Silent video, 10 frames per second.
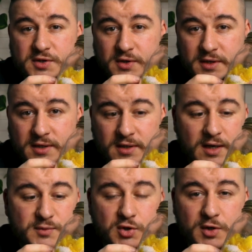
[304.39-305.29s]
it's going to
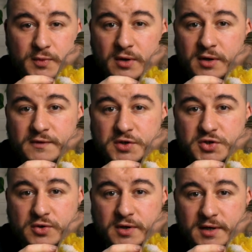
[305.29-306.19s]
absorb a lot of the
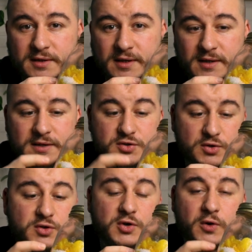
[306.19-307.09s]
sugar that
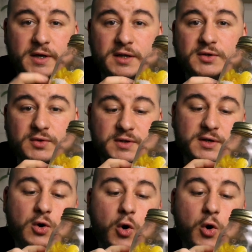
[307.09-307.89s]
should go into the